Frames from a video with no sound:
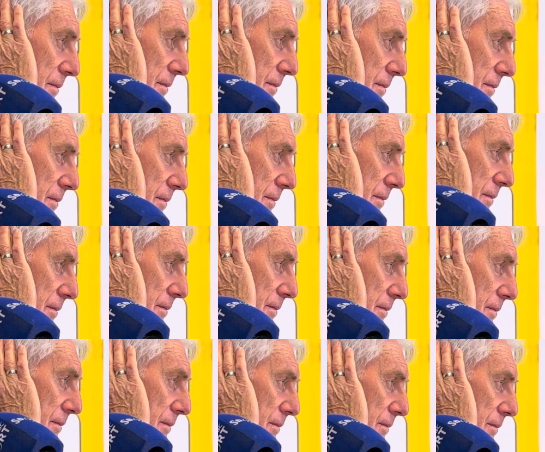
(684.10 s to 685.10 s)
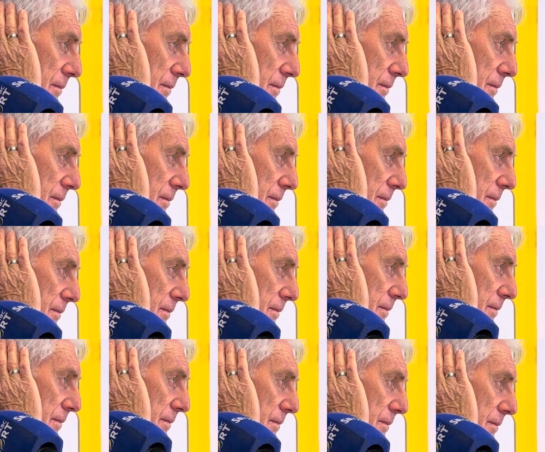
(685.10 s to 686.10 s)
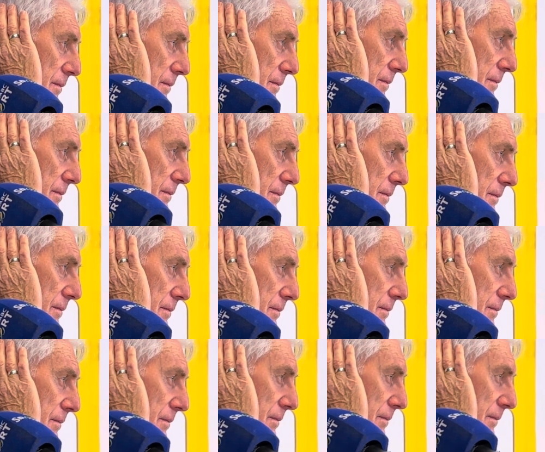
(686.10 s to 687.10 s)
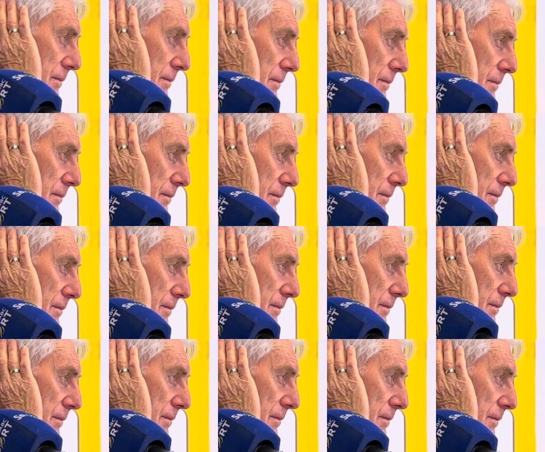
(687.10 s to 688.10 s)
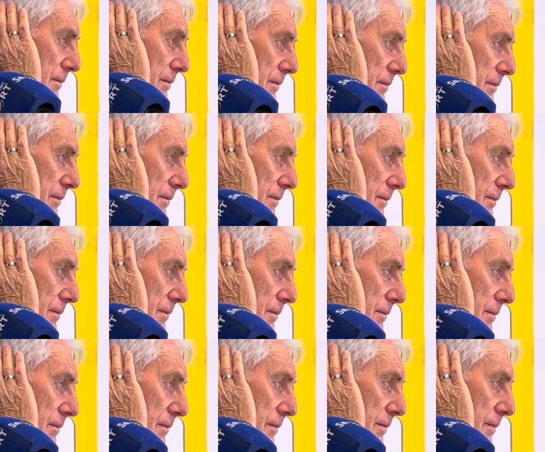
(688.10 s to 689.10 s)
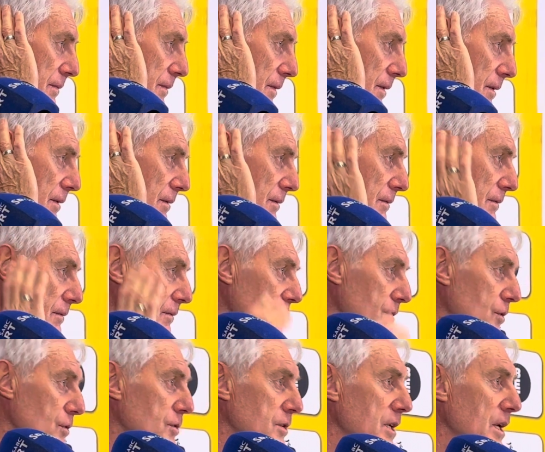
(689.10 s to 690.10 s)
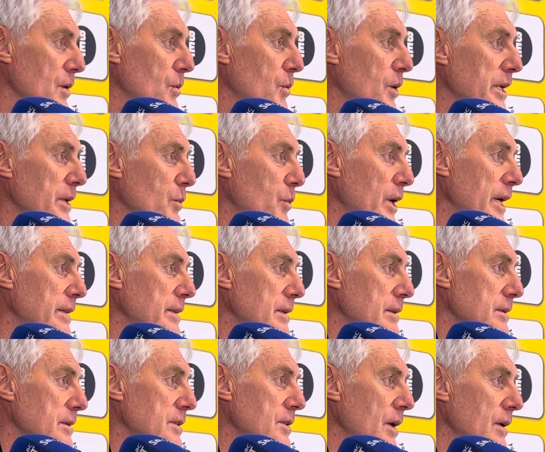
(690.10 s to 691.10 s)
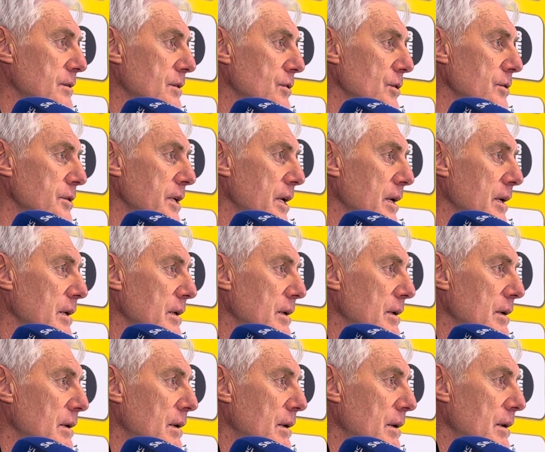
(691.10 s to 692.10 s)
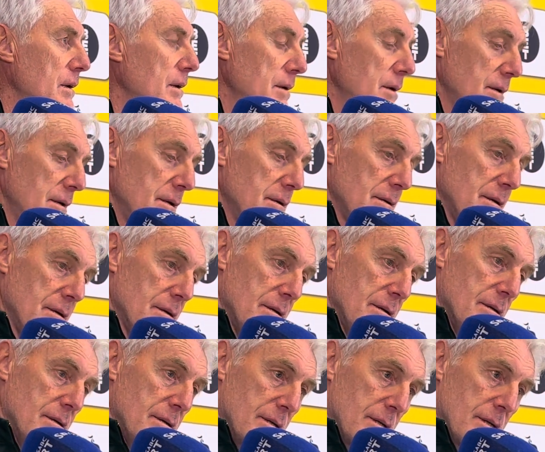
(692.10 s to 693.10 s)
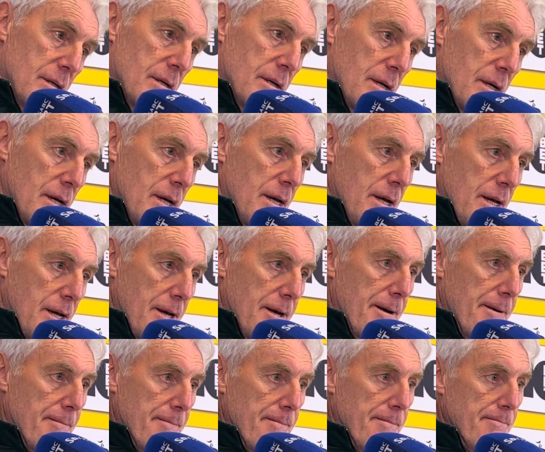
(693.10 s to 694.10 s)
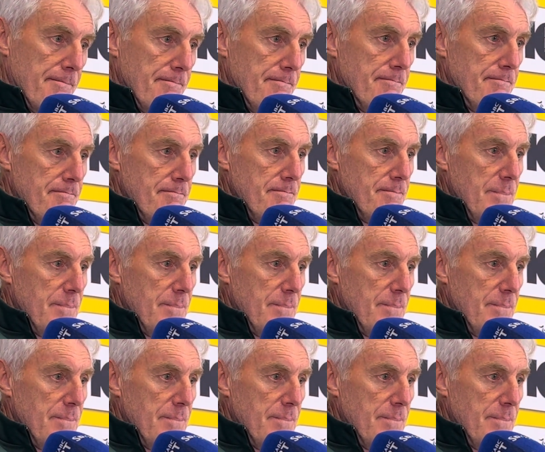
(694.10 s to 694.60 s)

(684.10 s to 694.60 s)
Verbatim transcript: Um, so what, what do you expect um, to see from, from your players? To see when, when? So Tuesday? Tuesday. Yes. Um,